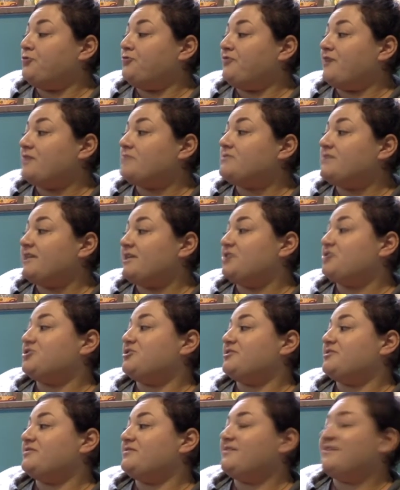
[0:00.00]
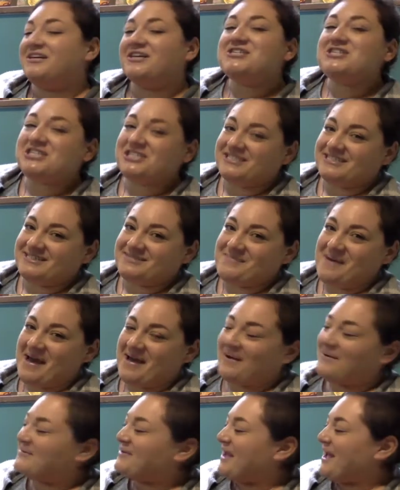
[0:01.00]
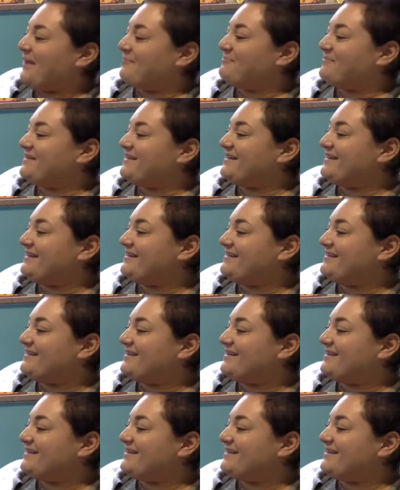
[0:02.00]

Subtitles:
foundation, she smiled happily.